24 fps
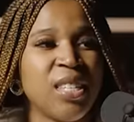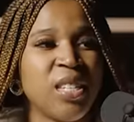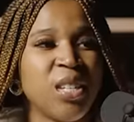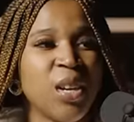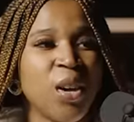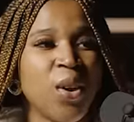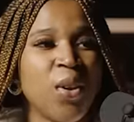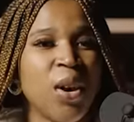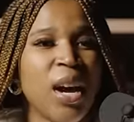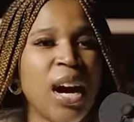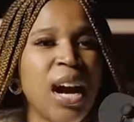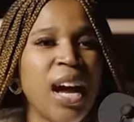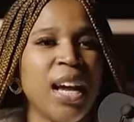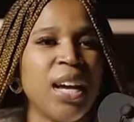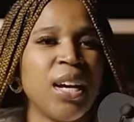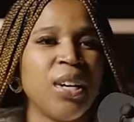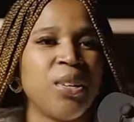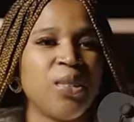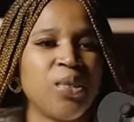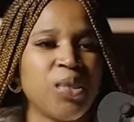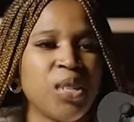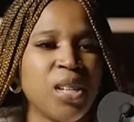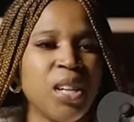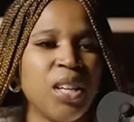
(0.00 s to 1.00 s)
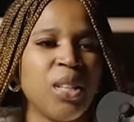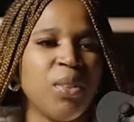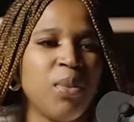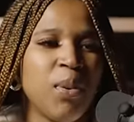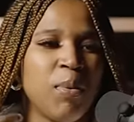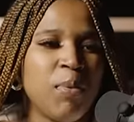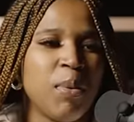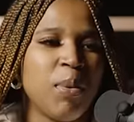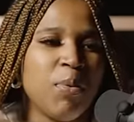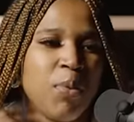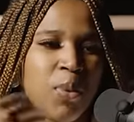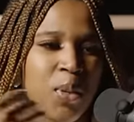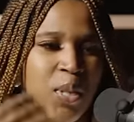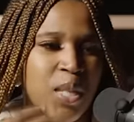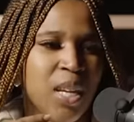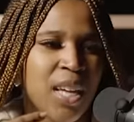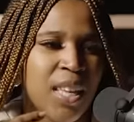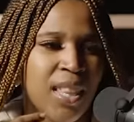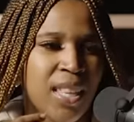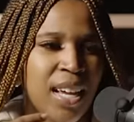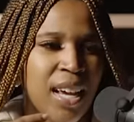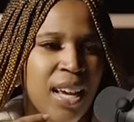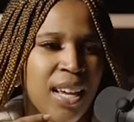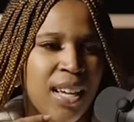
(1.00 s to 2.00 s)
so i understand that when people
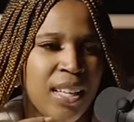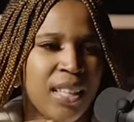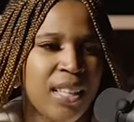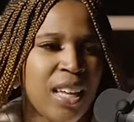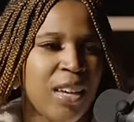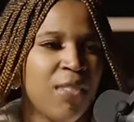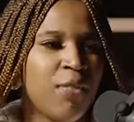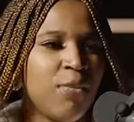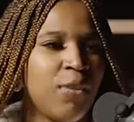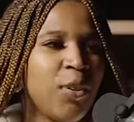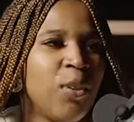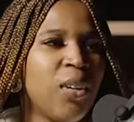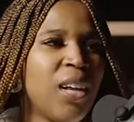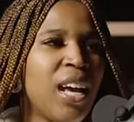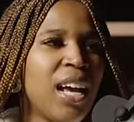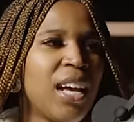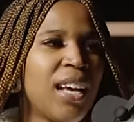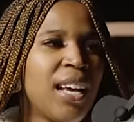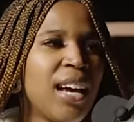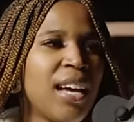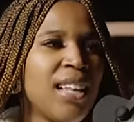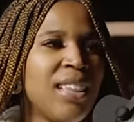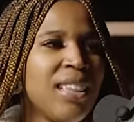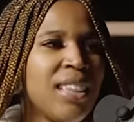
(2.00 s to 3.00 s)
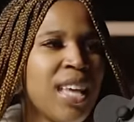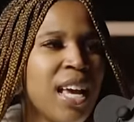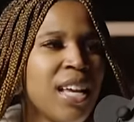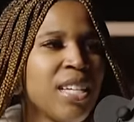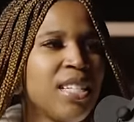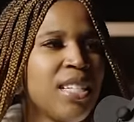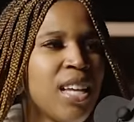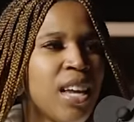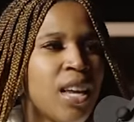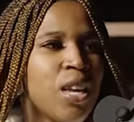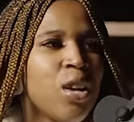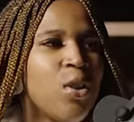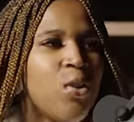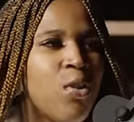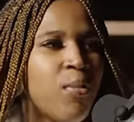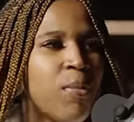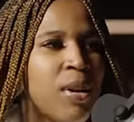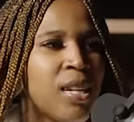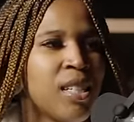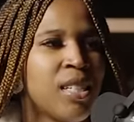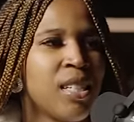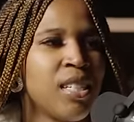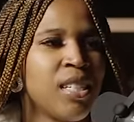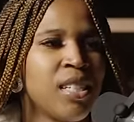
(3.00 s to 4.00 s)
send that they feel like they sent you a
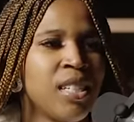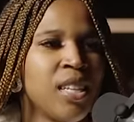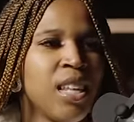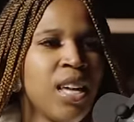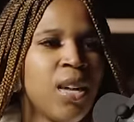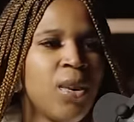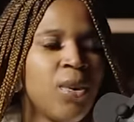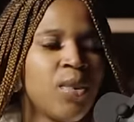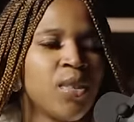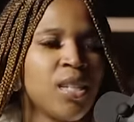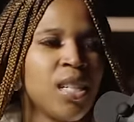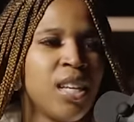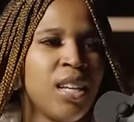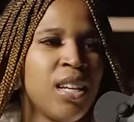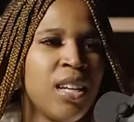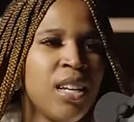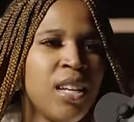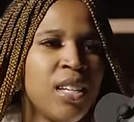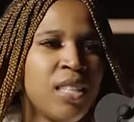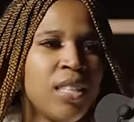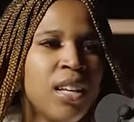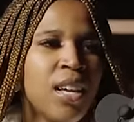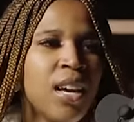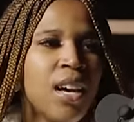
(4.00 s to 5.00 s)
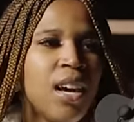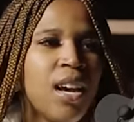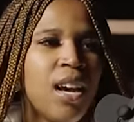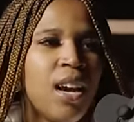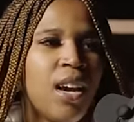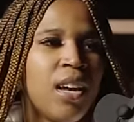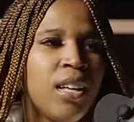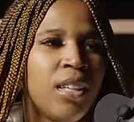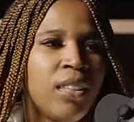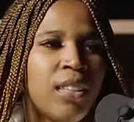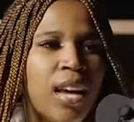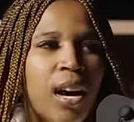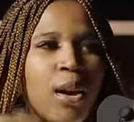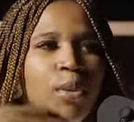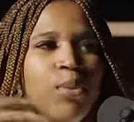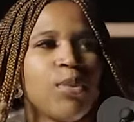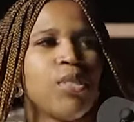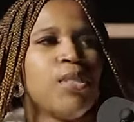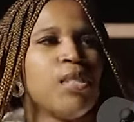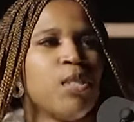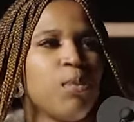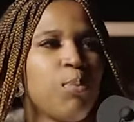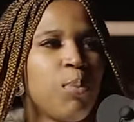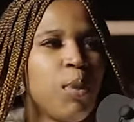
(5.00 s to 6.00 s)
message and they don't see it as
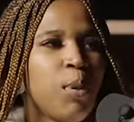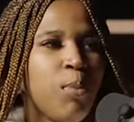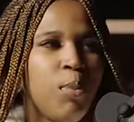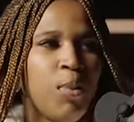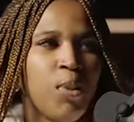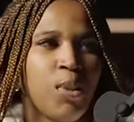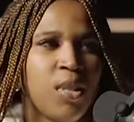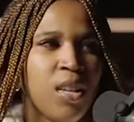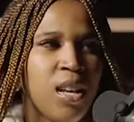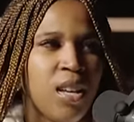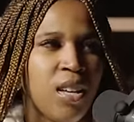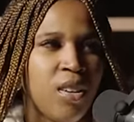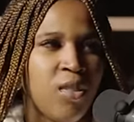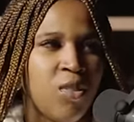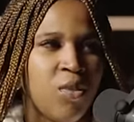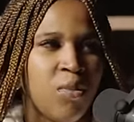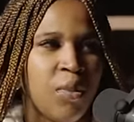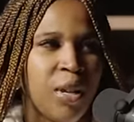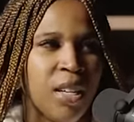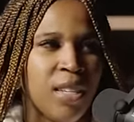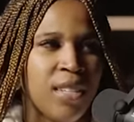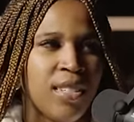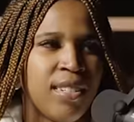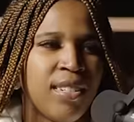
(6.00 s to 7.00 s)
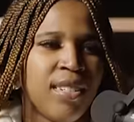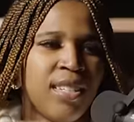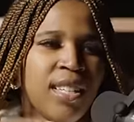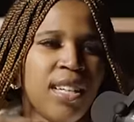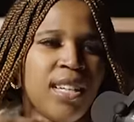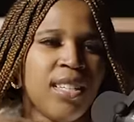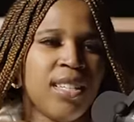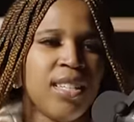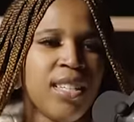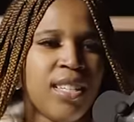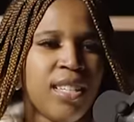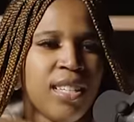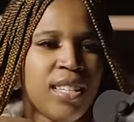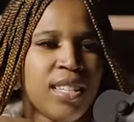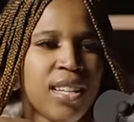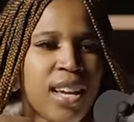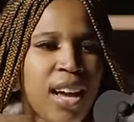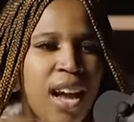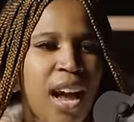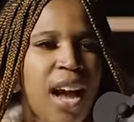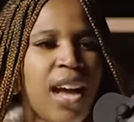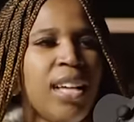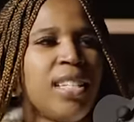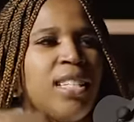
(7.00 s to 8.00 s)
thousands of people sent you a message they just see it as
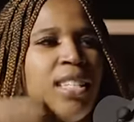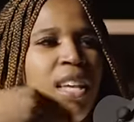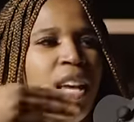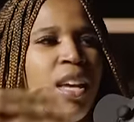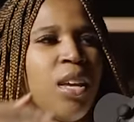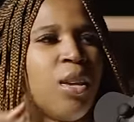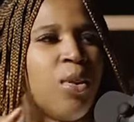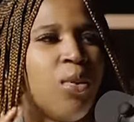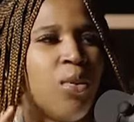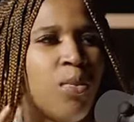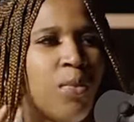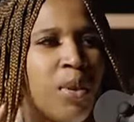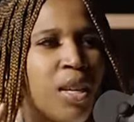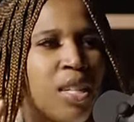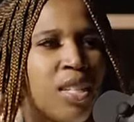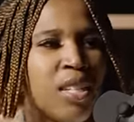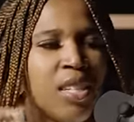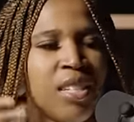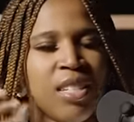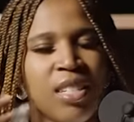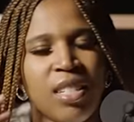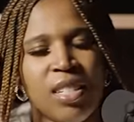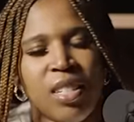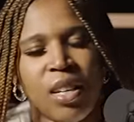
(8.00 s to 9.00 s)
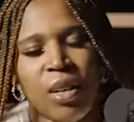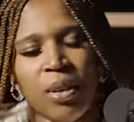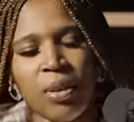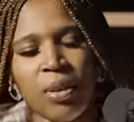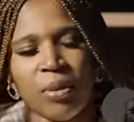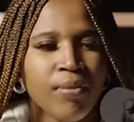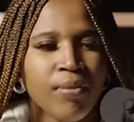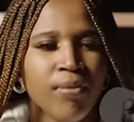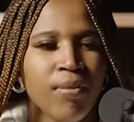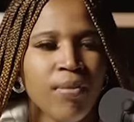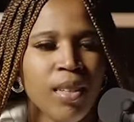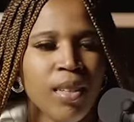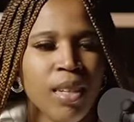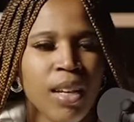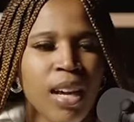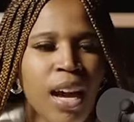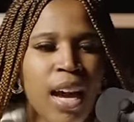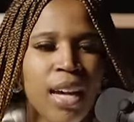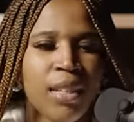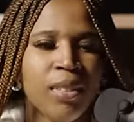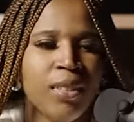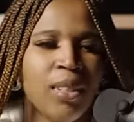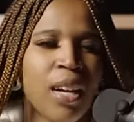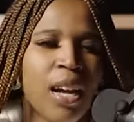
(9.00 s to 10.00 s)
i sent you a message so
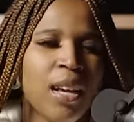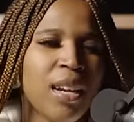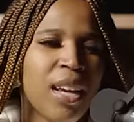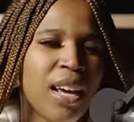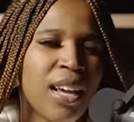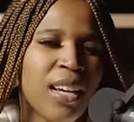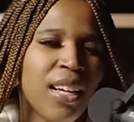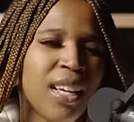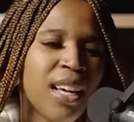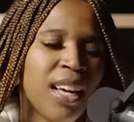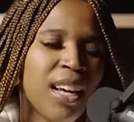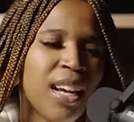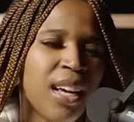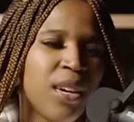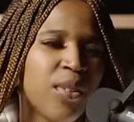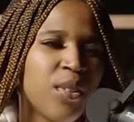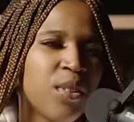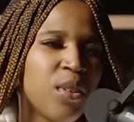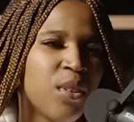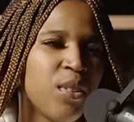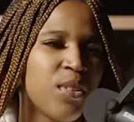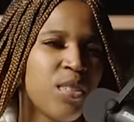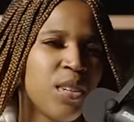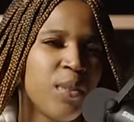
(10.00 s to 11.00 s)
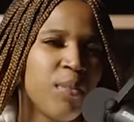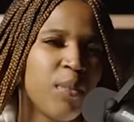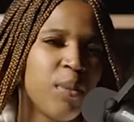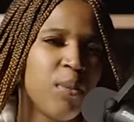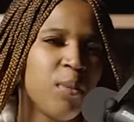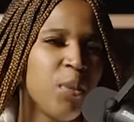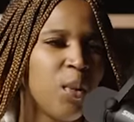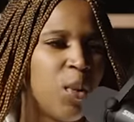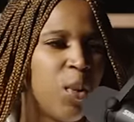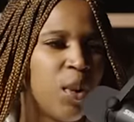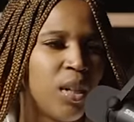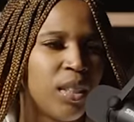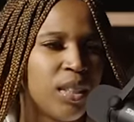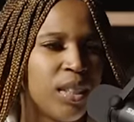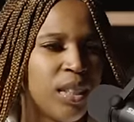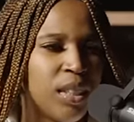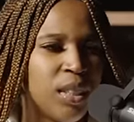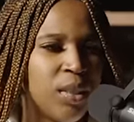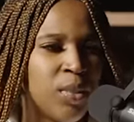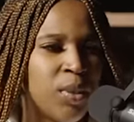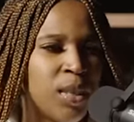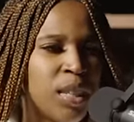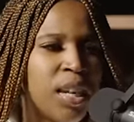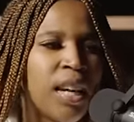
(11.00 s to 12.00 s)
I don't, and, and, again, I don't know if some people are
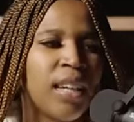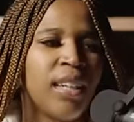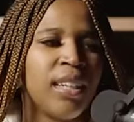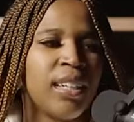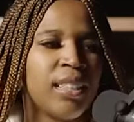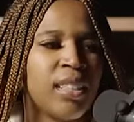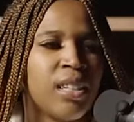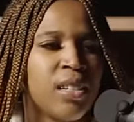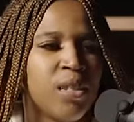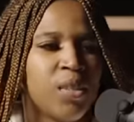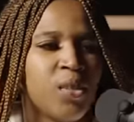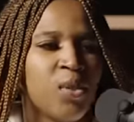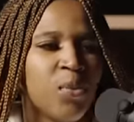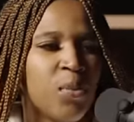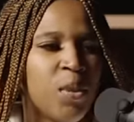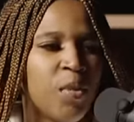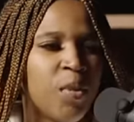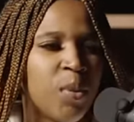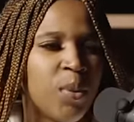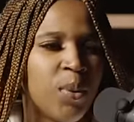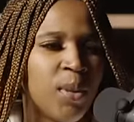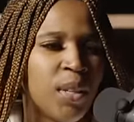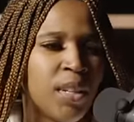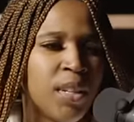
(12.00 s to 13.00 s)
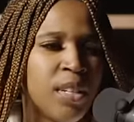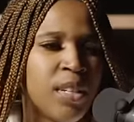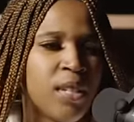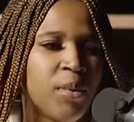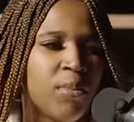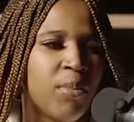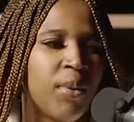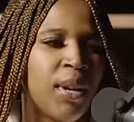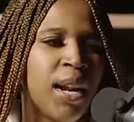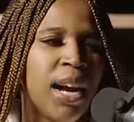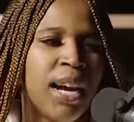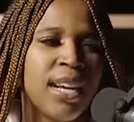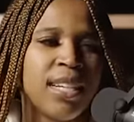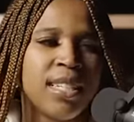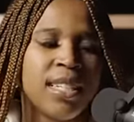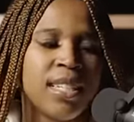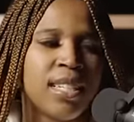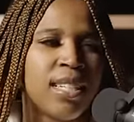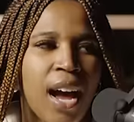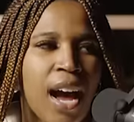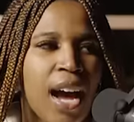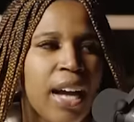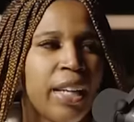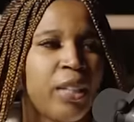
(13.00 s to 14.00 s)
genuine. I like to assume everyone is, but I
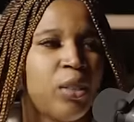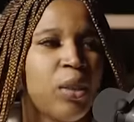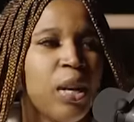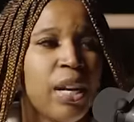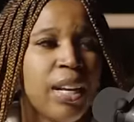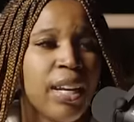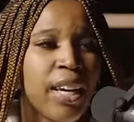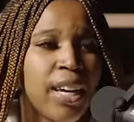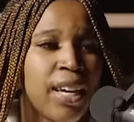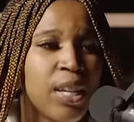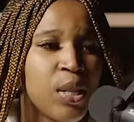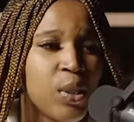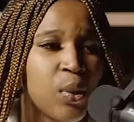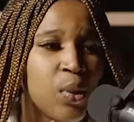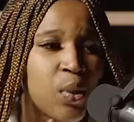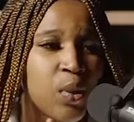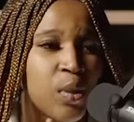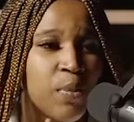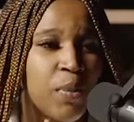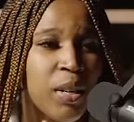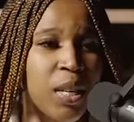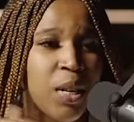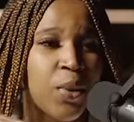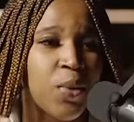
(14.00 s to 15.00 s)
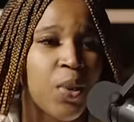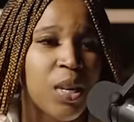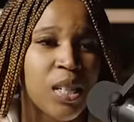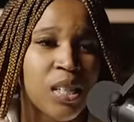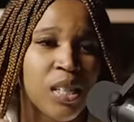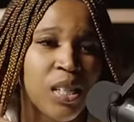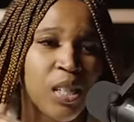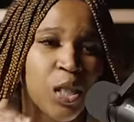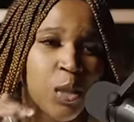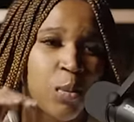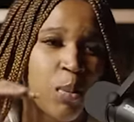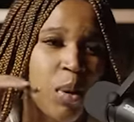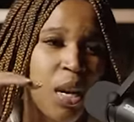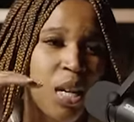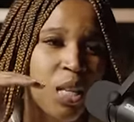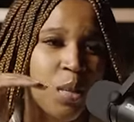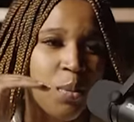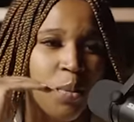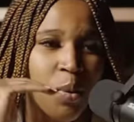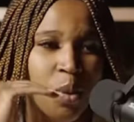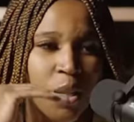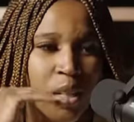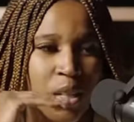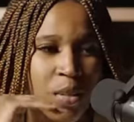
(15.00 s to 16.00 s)
just, I try to answer as many questions as
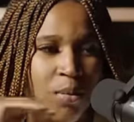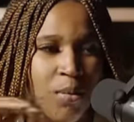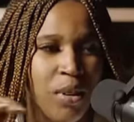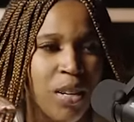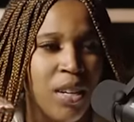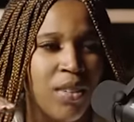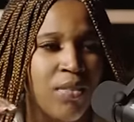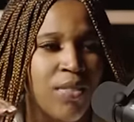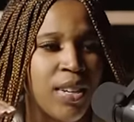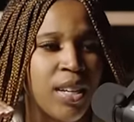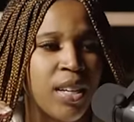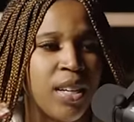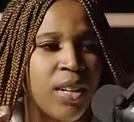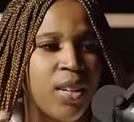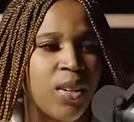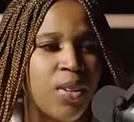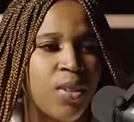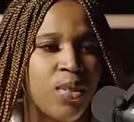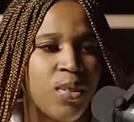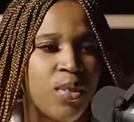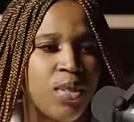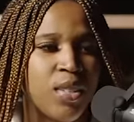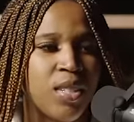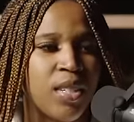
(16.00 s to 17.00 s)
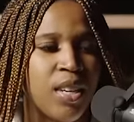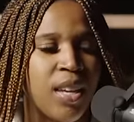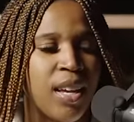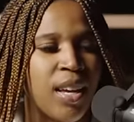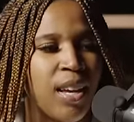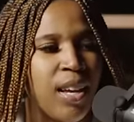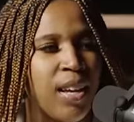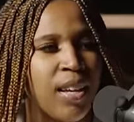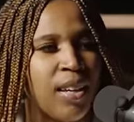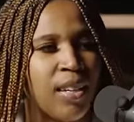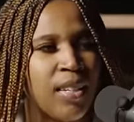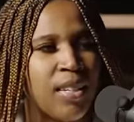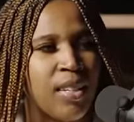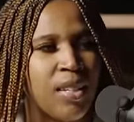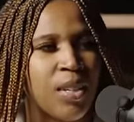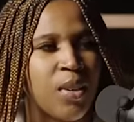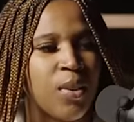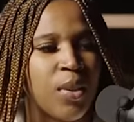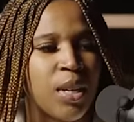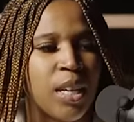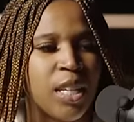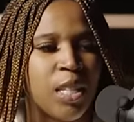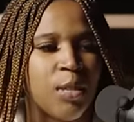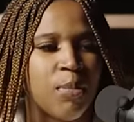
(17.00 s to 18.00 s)
possible in as many videos and, you
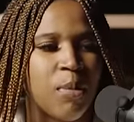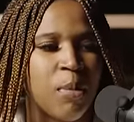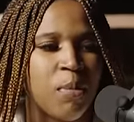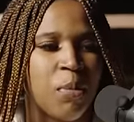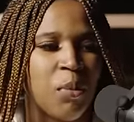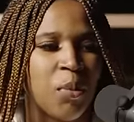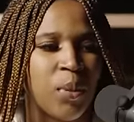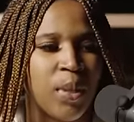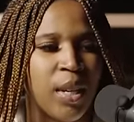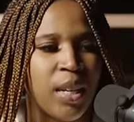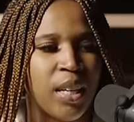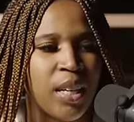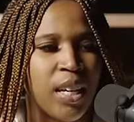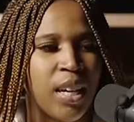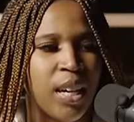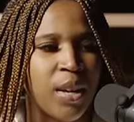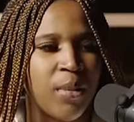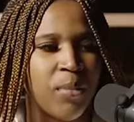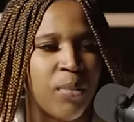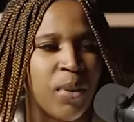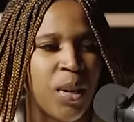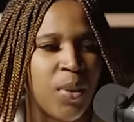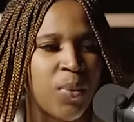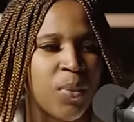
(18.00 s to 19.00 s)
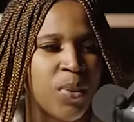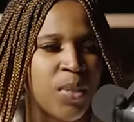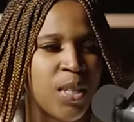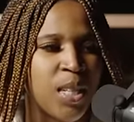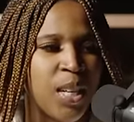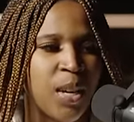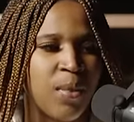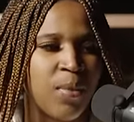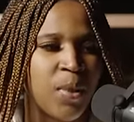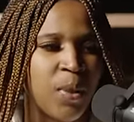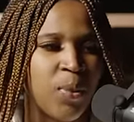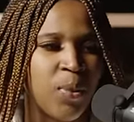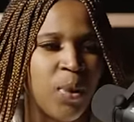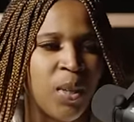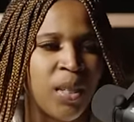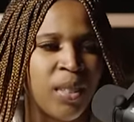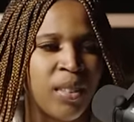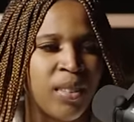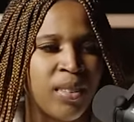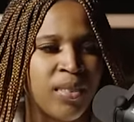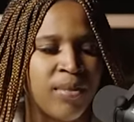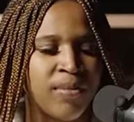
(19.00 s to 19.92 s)
know, get to people when I can, but I won't see everyone.